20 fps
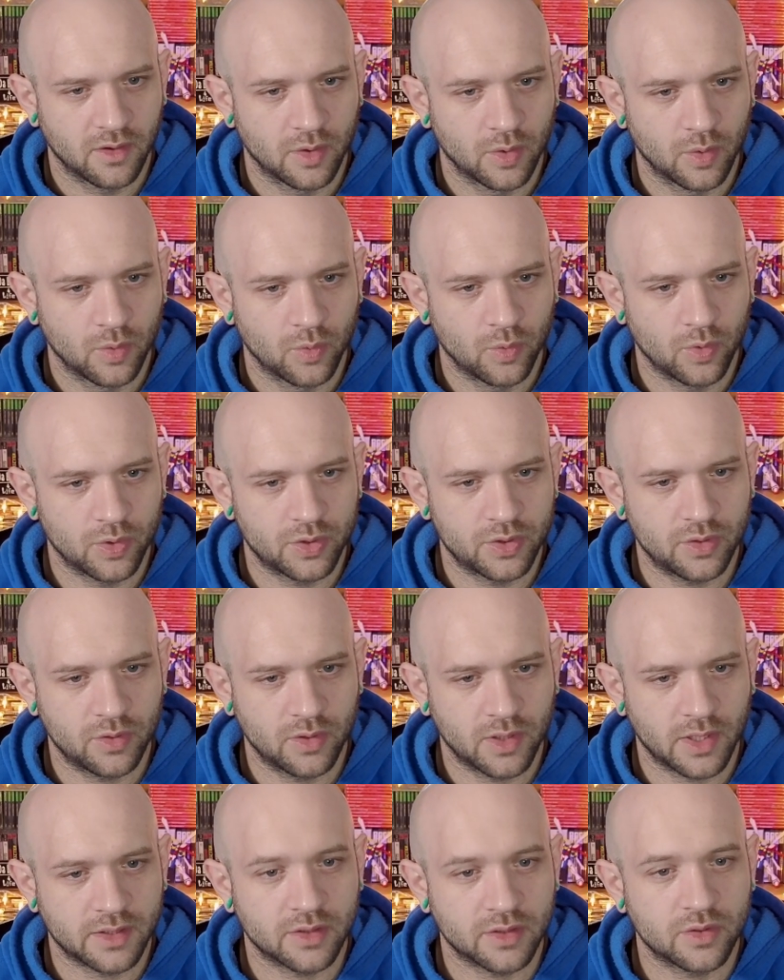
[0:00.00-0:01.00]
Would you
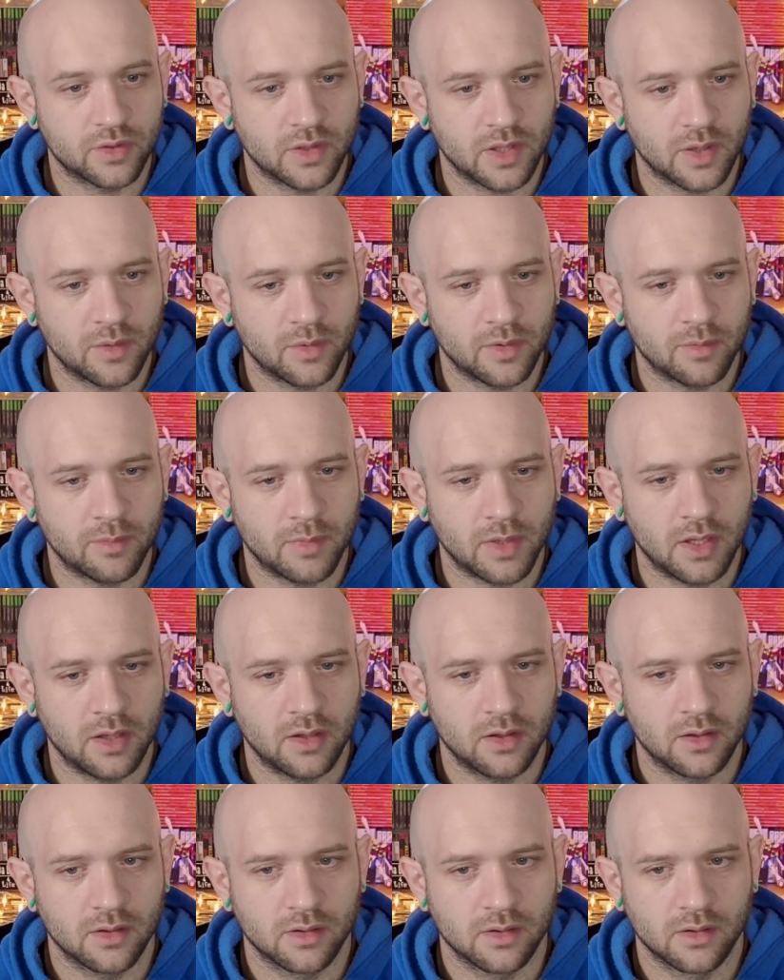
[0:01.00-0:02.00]
like to do that with me?
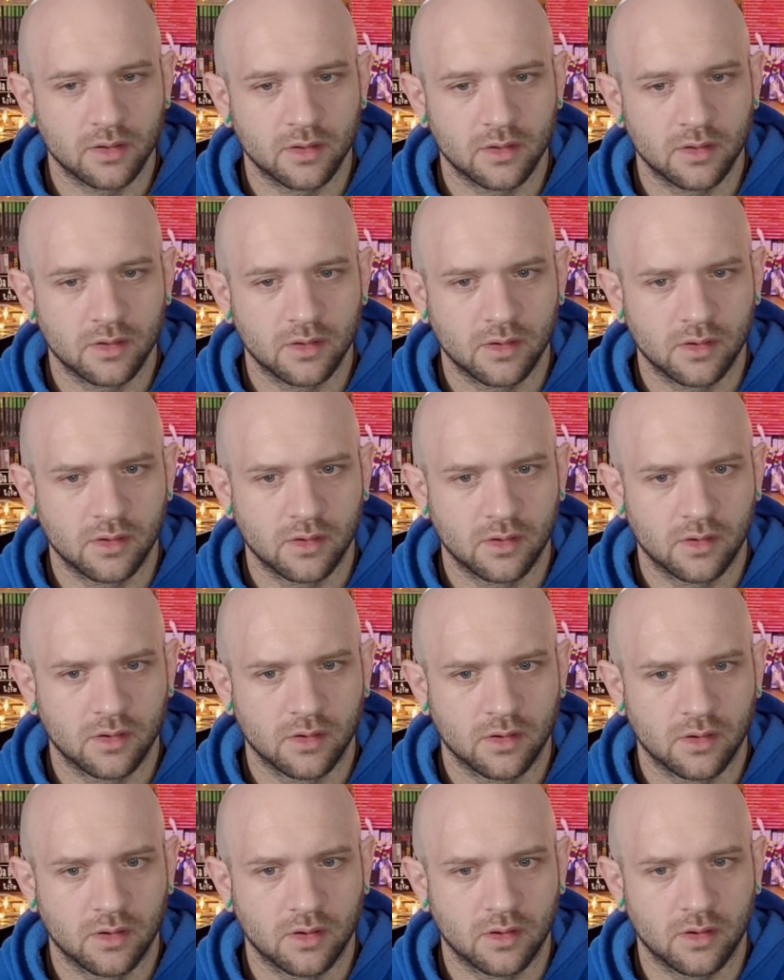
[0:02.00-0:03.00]

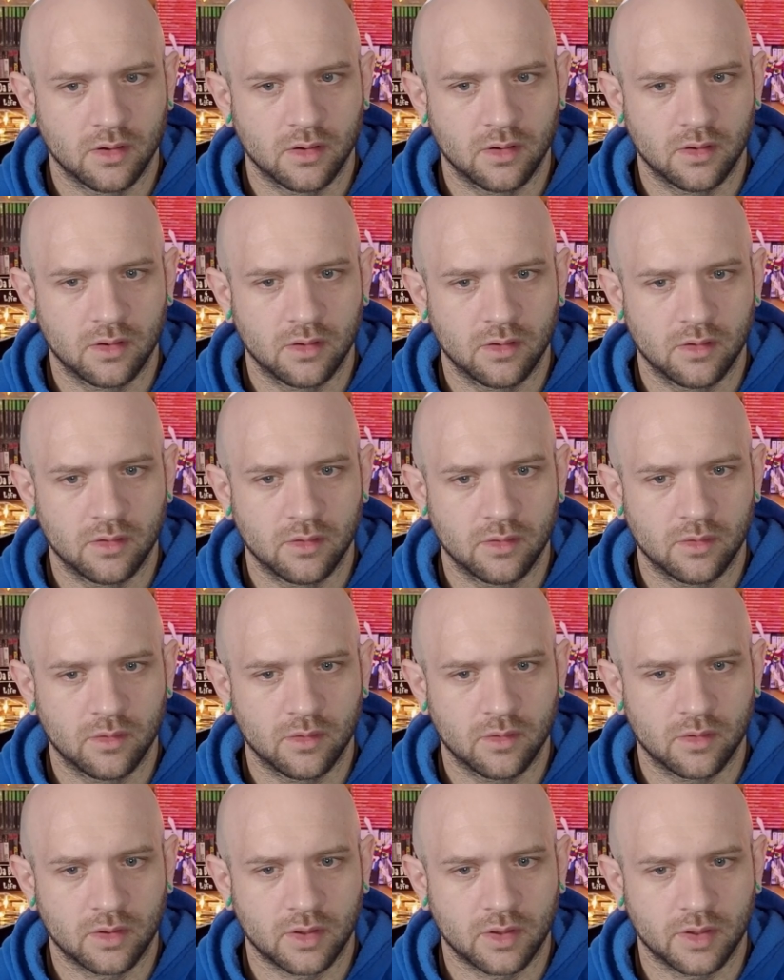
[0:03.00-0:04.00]
A
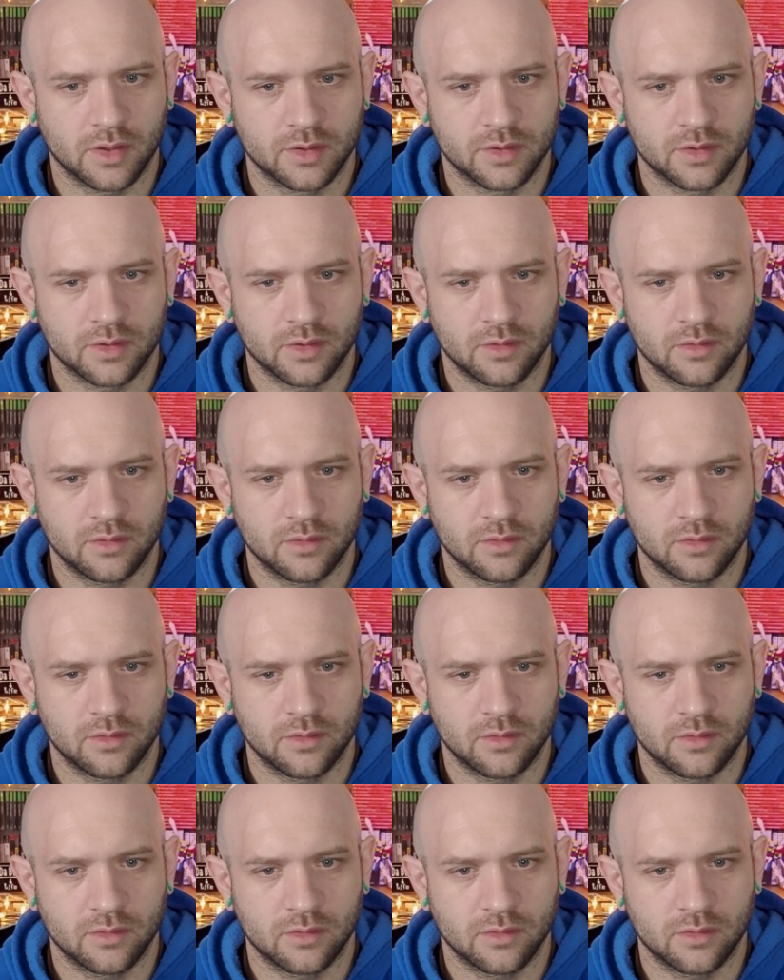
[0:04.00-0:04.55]
country?